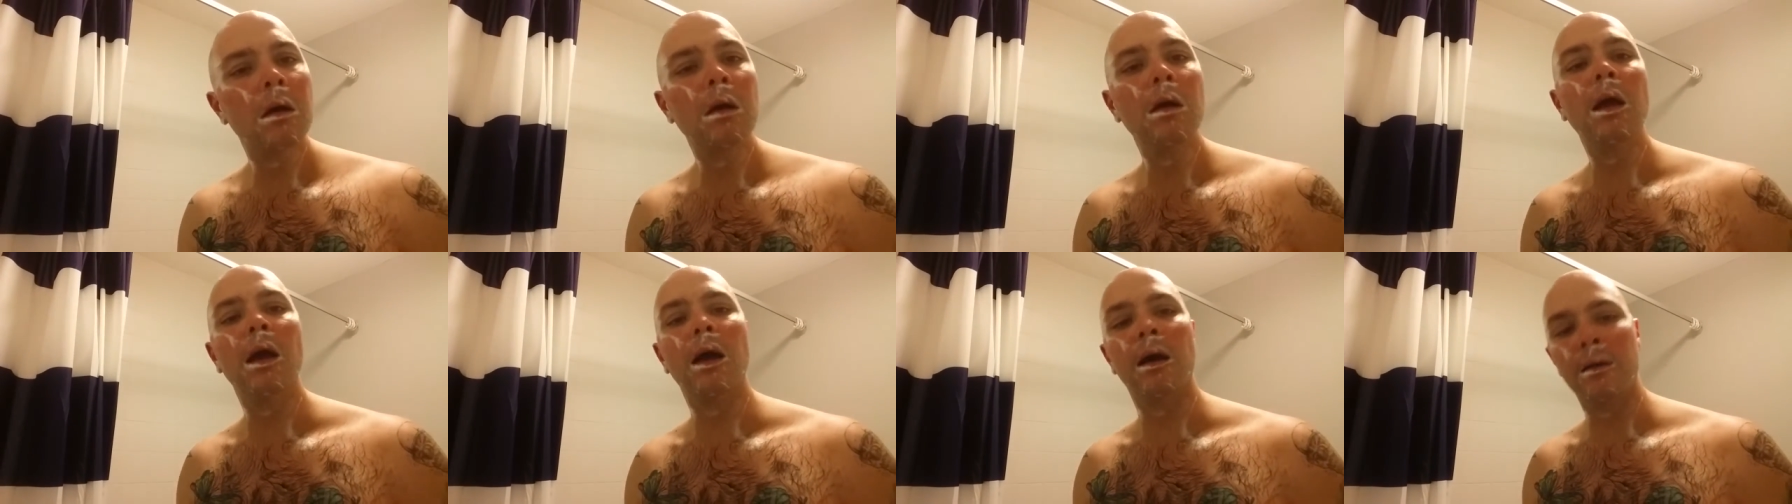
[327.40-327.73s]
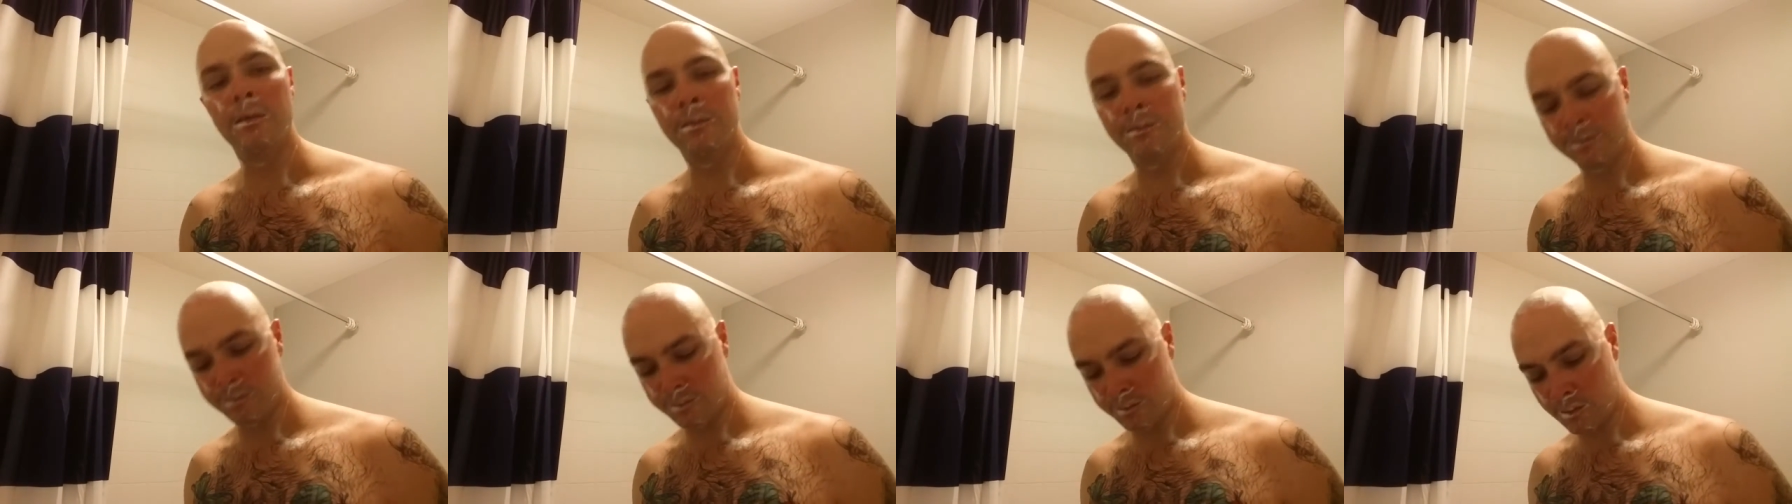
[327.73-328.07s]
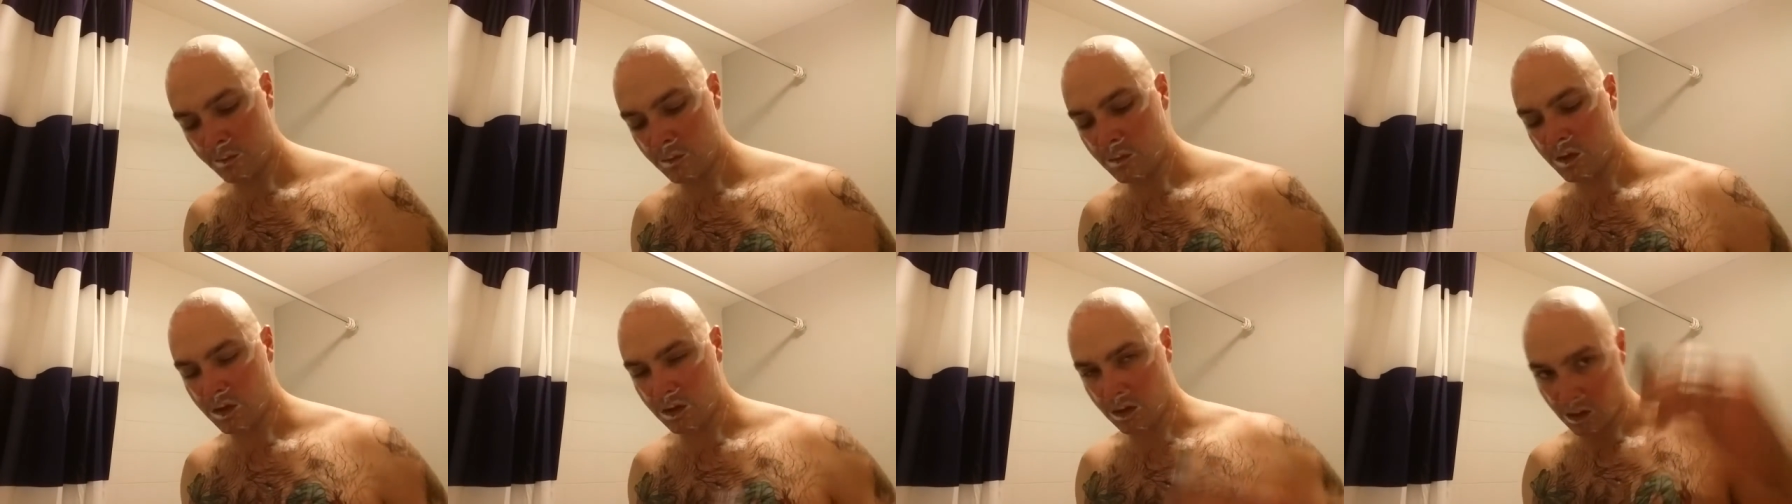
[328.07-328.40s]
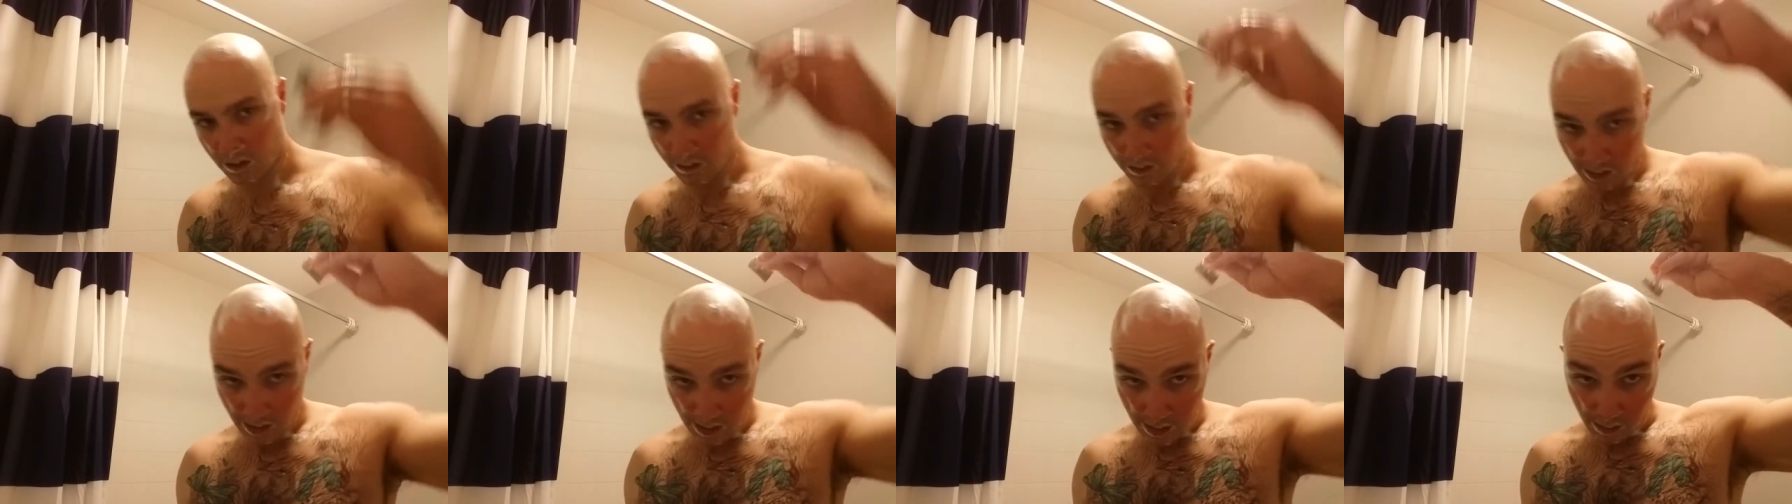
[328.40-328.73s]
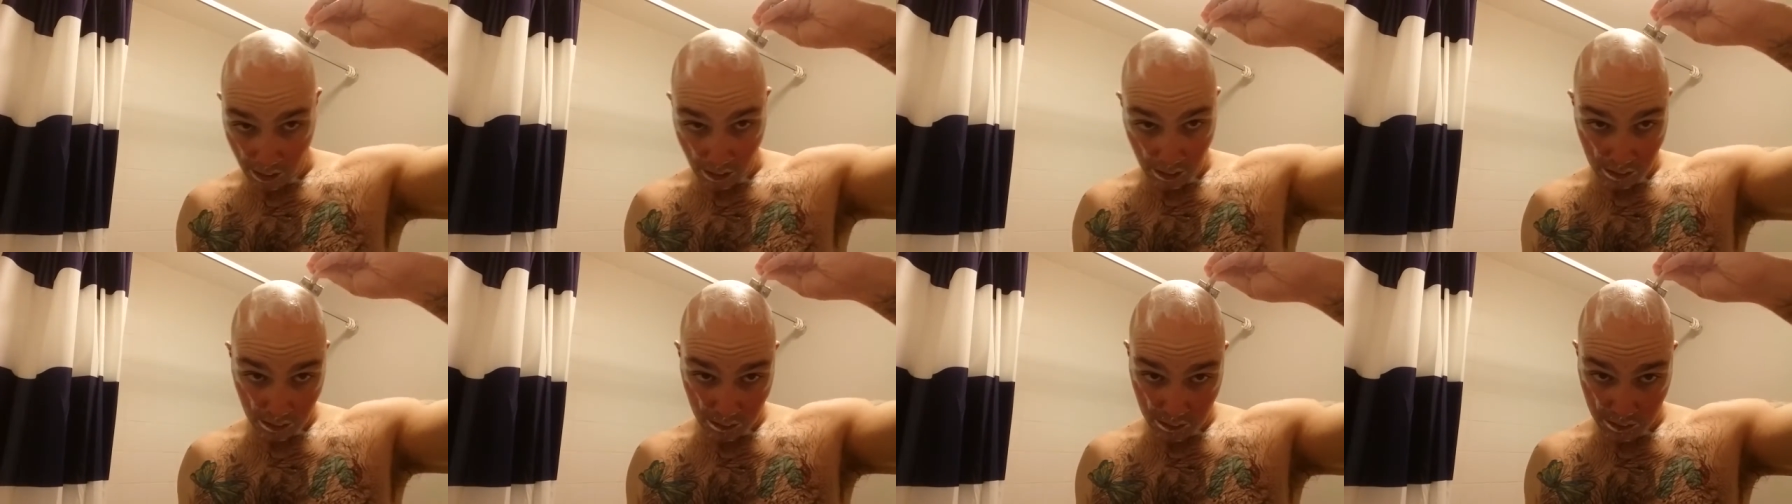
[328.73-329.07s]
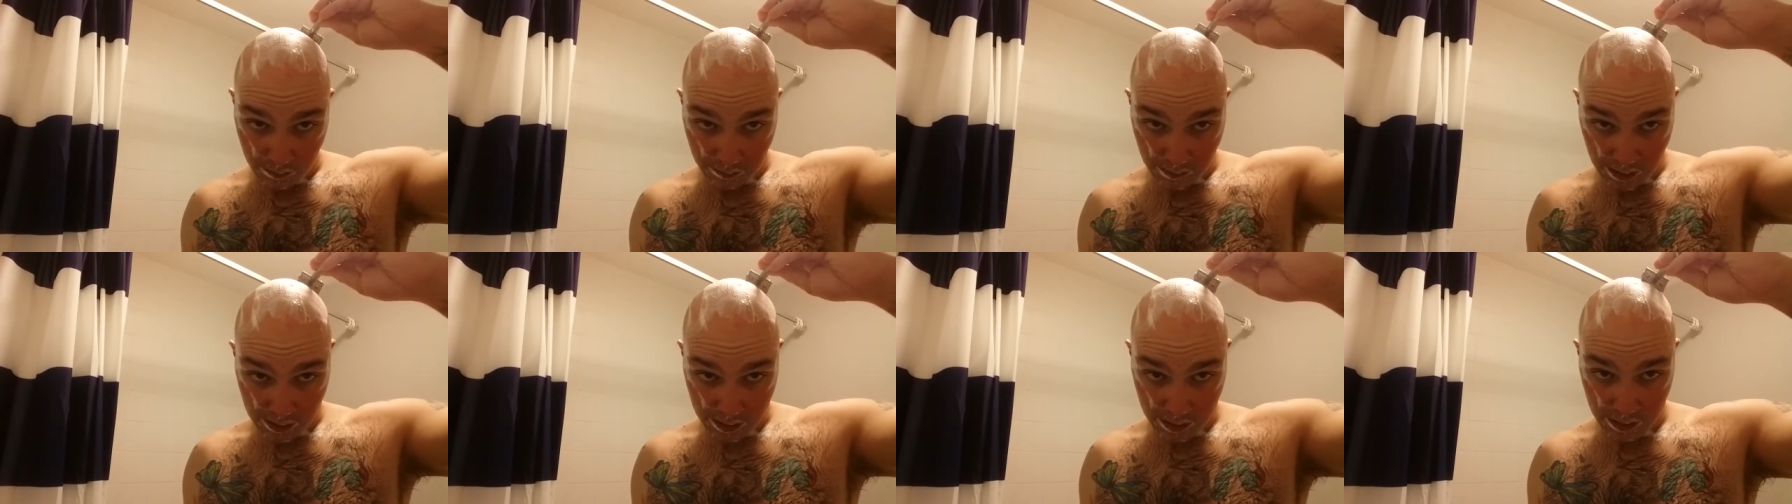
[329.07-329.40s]
Yeah, so yeah,
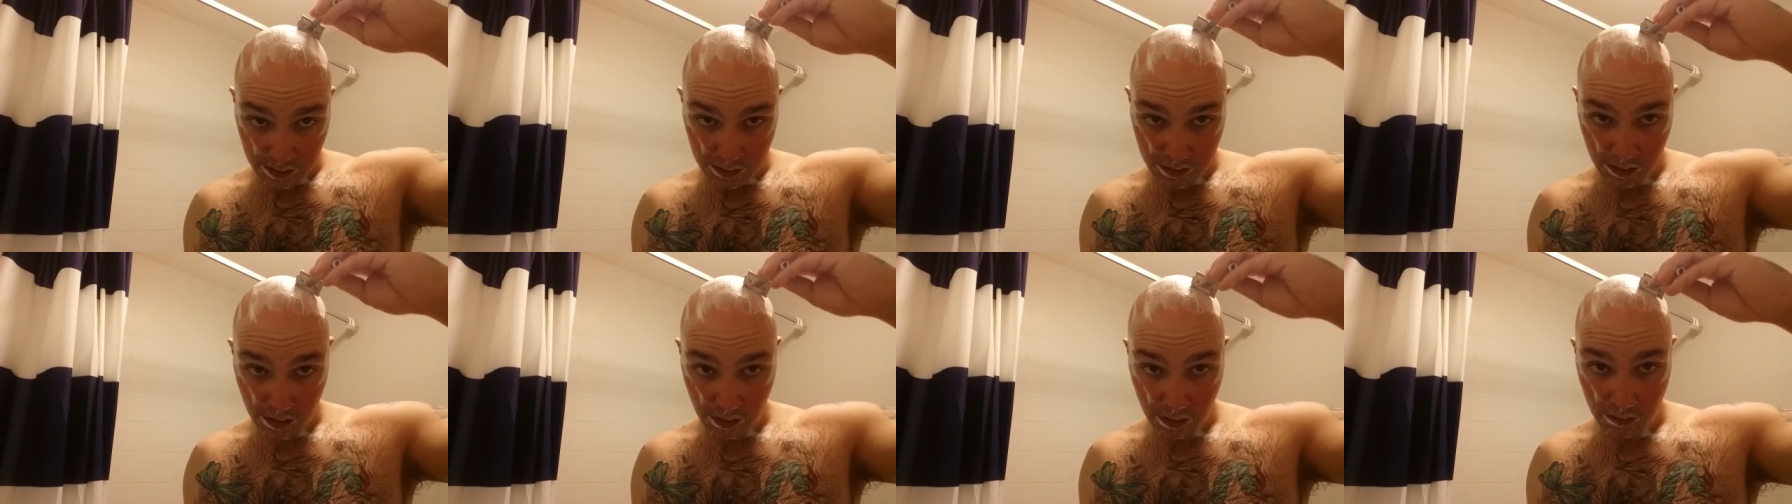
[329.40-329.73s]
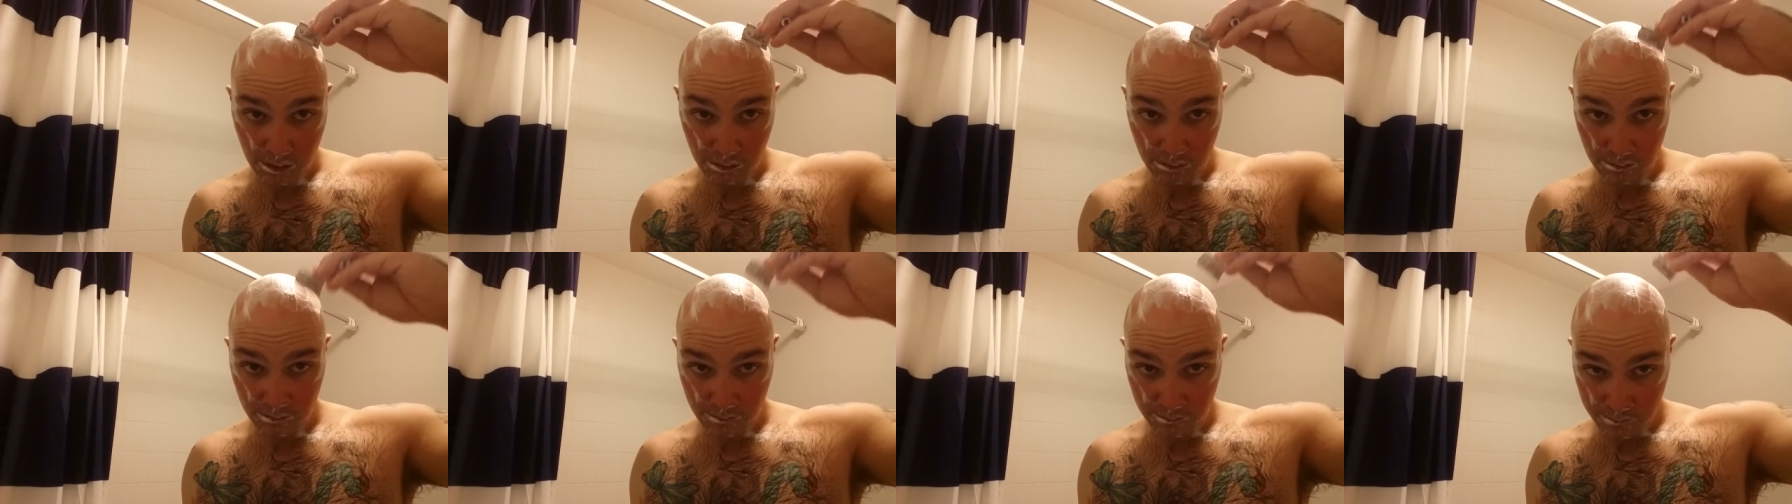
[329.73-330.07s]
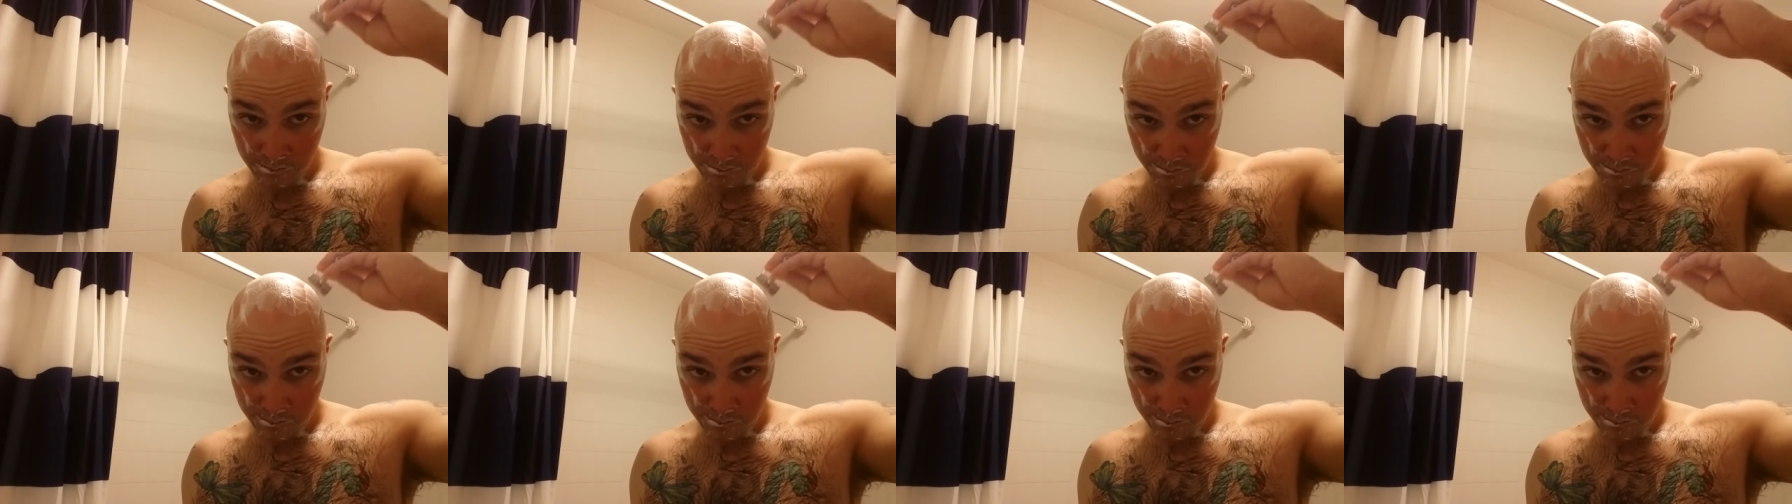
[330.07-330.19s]
smashing soap.